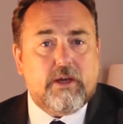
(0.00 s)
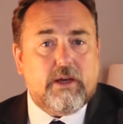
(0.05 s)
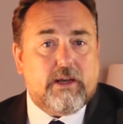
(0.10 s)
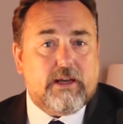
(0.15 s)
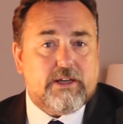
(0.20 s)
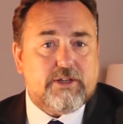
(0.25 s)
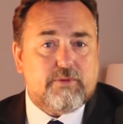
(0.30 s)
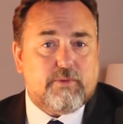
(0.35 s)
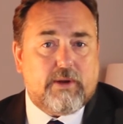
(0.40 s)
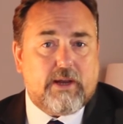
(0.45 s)

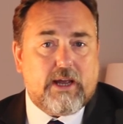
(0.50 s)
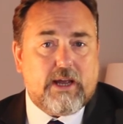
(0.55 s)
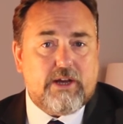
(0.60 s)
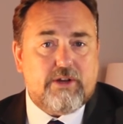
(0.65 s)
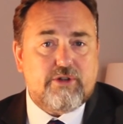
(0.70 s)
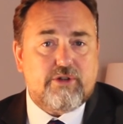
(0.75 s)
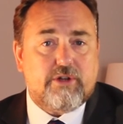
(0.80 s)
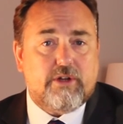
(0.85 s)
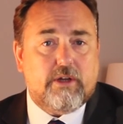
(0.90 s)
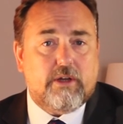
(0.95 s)
Unless we
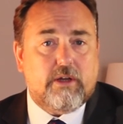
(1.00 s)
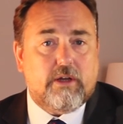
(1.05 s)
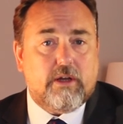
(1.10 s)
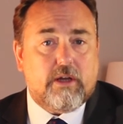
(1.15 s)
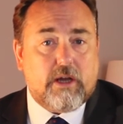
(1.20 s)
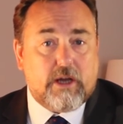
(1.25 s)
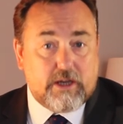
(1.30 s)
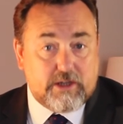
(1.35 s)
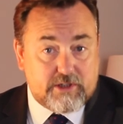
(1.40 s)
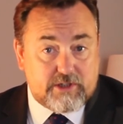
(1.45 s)
hedge,
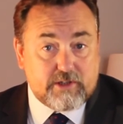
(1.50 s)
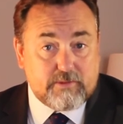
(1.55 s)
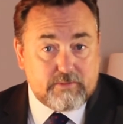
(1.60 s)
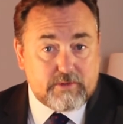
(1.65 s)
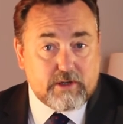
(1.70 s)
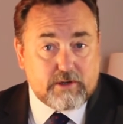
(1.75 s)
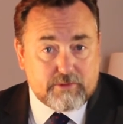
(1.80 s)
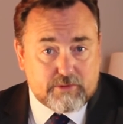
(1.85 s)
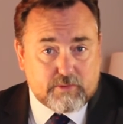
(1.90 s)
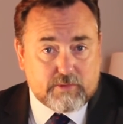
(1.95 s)
and
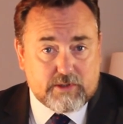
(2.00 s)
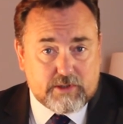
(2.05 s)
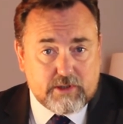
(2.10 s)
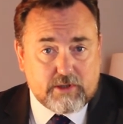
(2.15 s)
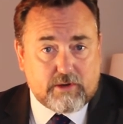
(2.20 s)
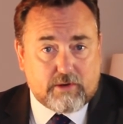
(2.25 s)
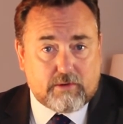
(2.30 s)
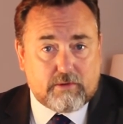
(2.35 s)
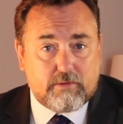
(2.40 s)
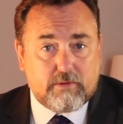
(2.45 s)
sometimes we
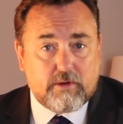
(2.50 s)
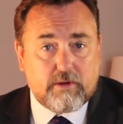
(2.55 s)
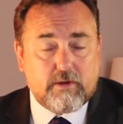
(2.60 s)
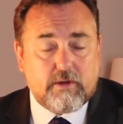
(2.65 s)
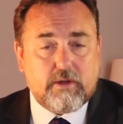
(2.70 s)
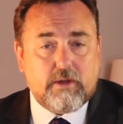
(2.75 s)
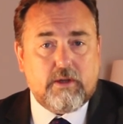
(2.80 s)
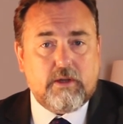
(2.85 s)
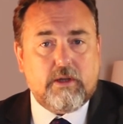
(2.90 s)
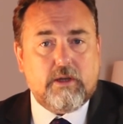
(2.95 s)
do,
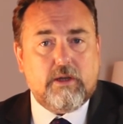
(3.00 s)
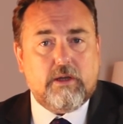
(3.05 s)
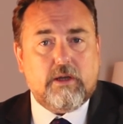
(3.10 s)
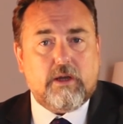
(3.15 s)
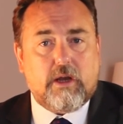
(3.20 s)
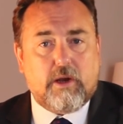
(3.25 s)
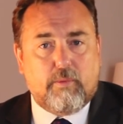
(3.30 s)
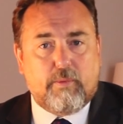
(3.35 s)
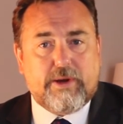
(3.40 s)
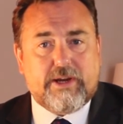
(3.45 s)

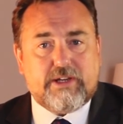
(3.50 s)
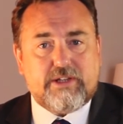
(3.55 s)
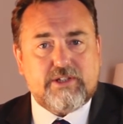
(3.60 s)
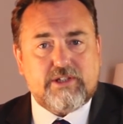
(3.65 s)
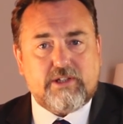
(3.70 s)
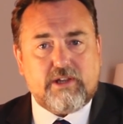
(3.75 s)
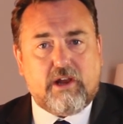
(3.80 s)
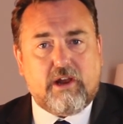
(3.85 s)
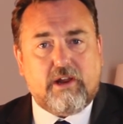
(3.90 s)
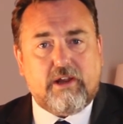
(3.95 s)
a weak
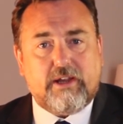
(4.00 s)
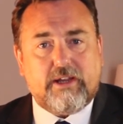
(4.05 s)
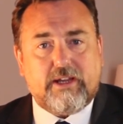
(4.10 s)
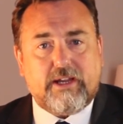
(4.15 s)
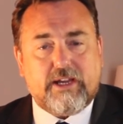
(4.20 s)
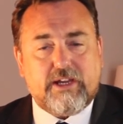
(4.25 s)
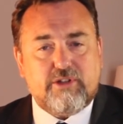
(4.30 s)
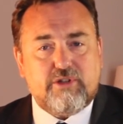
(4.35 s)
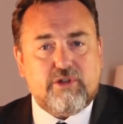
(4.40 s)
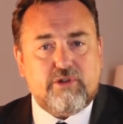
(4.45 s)

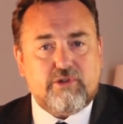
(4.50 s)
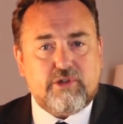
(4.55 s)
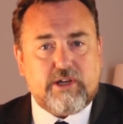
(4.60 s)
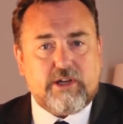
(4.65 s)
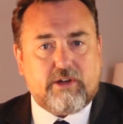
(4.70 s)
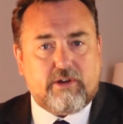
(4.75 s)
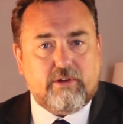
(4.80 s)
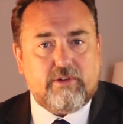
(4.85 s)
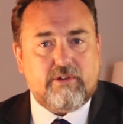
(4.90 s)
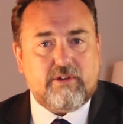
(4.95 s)
sterling is usually
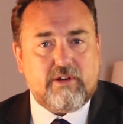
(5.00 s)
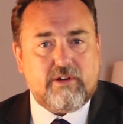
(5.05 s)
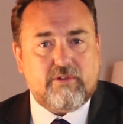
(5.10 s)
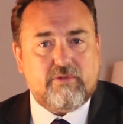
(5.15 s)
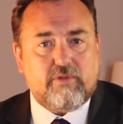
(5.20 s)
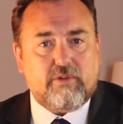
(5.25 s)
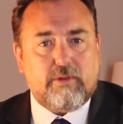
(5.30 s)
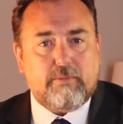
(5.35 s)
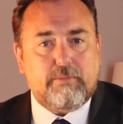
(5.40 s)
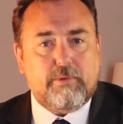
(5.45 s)
good news
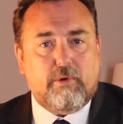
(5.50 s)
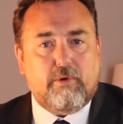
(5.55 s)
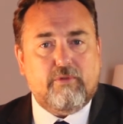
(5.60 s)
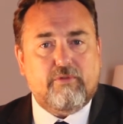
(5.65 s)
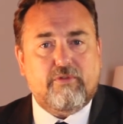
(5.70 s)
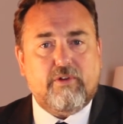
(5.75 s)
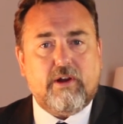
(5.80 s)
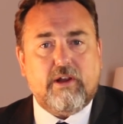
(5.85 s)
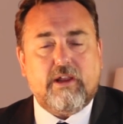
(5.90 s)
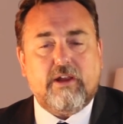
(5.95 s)
for the
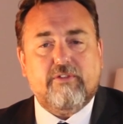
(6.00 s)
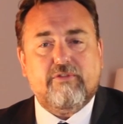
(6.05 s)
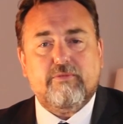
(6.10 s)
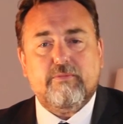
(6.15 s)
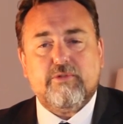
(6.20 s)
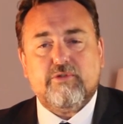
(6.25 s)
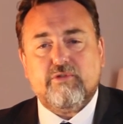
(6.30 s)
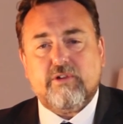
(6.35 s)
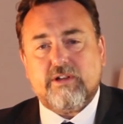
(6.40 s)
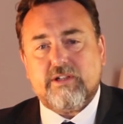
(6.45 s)
portfolio
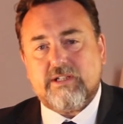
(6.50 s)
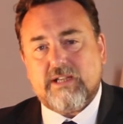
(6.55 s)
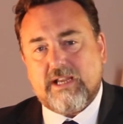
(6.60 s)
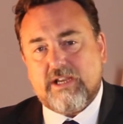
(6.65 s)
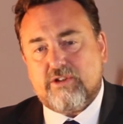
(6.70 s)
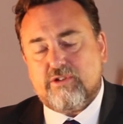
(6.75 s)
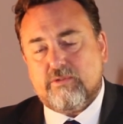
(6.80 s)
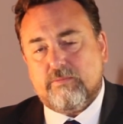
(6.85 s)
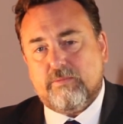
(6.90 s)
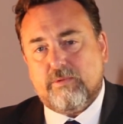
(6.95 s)
from a
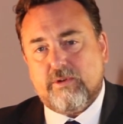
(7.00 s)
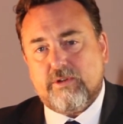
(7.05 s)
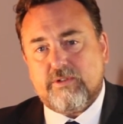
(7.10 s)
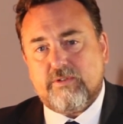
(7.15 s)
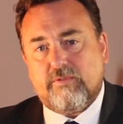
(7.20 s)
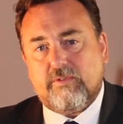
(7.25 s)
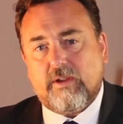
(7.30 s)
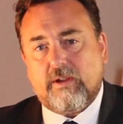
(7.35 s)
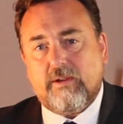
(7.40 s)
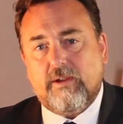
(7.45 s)
translation point
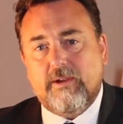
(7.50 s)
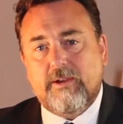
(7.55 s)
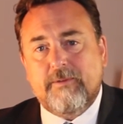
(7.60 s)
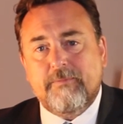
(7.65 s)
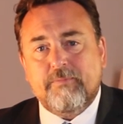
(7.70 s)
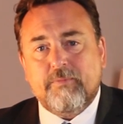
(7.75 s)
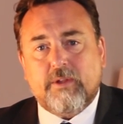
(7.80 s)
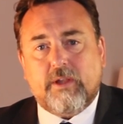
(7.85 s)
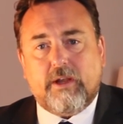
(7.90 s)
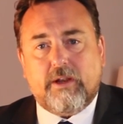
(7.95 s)
of view.
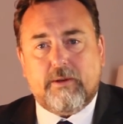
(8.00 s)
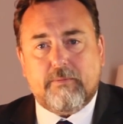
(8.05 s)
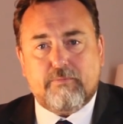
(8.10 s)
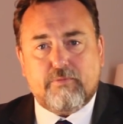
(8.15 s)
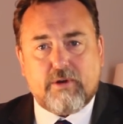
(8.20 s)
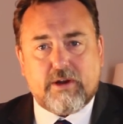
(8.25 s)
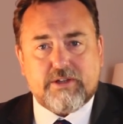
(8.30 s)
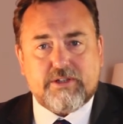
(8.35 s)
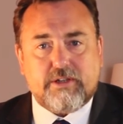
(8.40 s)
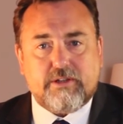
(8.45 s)
And at
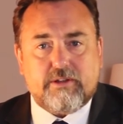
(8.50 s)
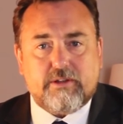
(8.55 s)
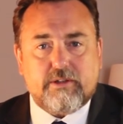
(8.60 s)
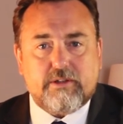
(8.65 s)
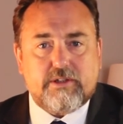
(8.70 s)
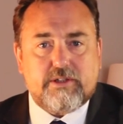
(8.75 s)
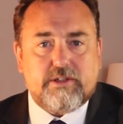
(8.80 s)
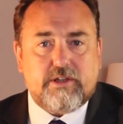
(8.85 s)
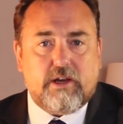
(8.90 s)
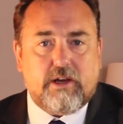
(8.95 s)
present,
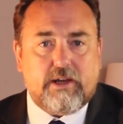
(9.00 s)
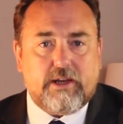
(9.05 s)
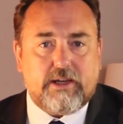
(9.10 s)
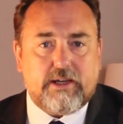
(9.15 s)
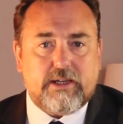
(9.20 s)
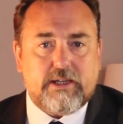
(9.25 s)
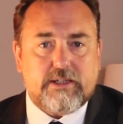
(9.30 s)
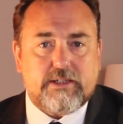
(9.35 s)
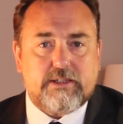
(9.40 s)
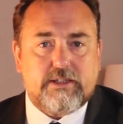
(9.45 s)

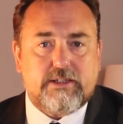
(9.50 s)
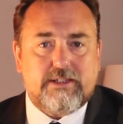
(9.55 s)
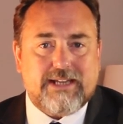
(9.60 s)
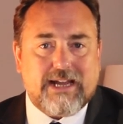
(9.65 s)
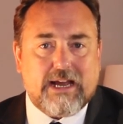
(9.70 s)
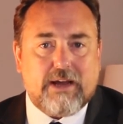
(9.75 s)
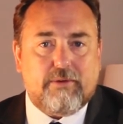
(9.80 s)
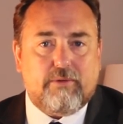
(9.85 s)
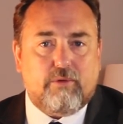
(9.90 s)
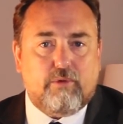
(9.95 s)
sterling is
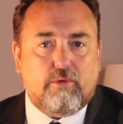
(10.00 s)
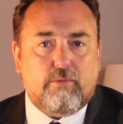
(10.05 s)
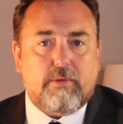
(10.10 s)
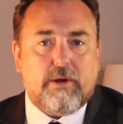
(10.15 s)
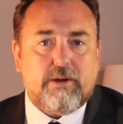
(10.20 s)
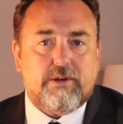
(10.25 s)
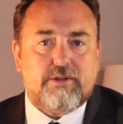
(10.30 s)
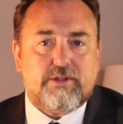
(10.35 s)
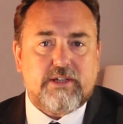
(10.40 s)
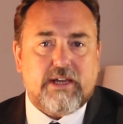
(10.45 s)
down
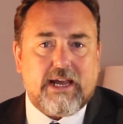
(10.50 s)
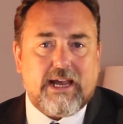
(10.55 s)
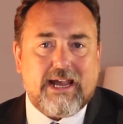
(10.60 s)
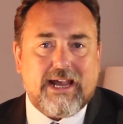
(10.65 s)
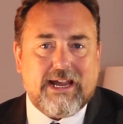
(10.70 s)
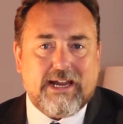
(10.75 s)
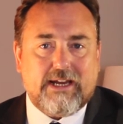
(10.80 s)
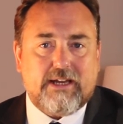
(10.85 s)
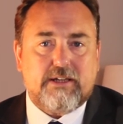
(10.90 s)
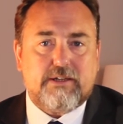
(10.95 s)
almost
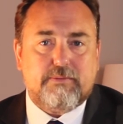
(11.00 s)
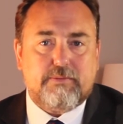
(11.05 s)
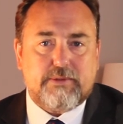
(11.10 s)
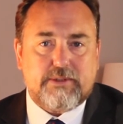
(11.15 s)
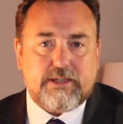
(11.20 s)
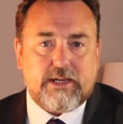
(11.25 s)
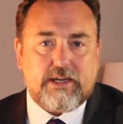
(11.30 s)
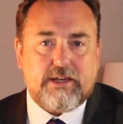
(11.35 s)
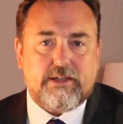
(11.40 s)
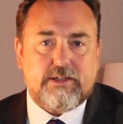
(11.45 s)

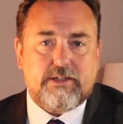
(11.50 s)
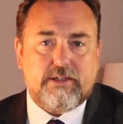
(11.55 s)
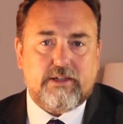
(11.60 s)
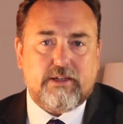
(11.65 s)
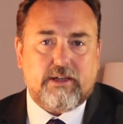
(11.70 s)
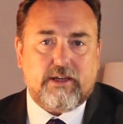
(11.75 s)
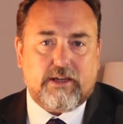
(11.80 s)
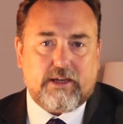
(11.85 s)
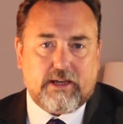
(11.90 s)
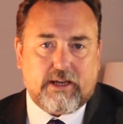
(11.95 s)
8%
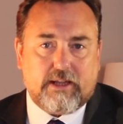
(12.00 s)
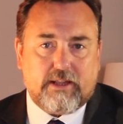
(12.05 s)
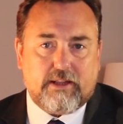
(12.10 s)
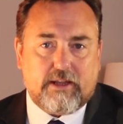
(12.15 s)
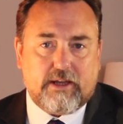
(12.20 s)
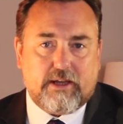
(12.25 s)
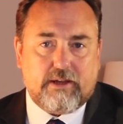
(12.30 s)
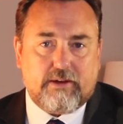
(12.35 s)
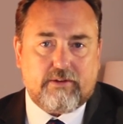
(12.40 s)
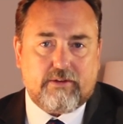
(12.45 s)

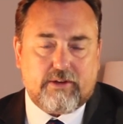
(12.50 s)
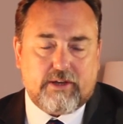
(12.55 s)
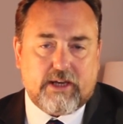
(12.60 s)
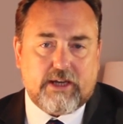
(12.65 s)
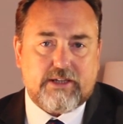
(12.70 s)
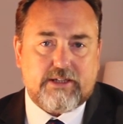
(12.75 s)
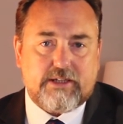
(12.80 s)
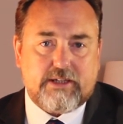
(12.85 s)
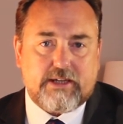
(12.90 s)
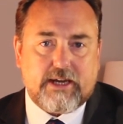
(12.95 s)

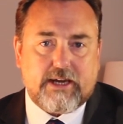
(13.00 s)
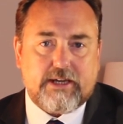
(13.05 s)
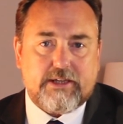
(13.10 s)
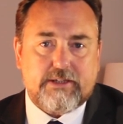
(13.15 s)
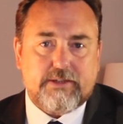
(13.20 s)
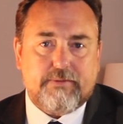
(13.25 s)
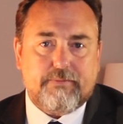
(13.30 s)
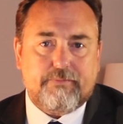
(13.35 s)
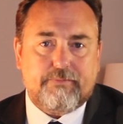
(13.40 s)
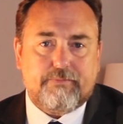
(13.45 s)
year to
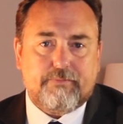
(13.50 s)
date.